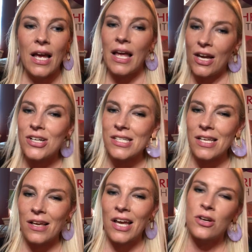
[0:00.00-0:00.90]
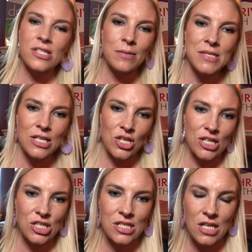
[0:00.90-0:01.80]
here's some
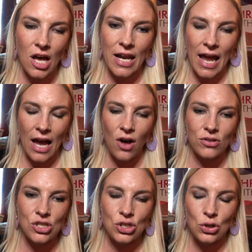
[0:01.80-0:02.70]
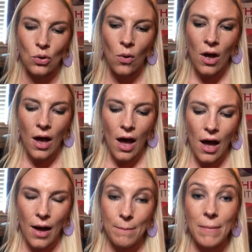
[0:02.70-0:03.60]
suggestions on how to
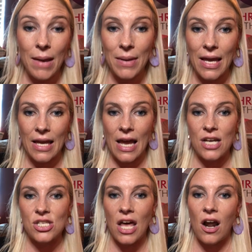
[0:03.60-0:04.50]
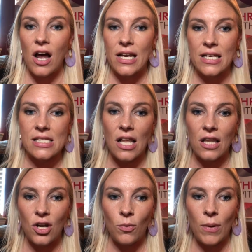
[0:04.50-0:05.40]
maybe engage that audience a
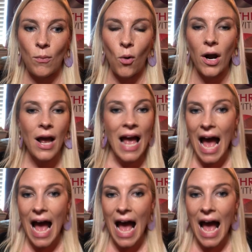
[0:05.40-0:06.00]
little bit more.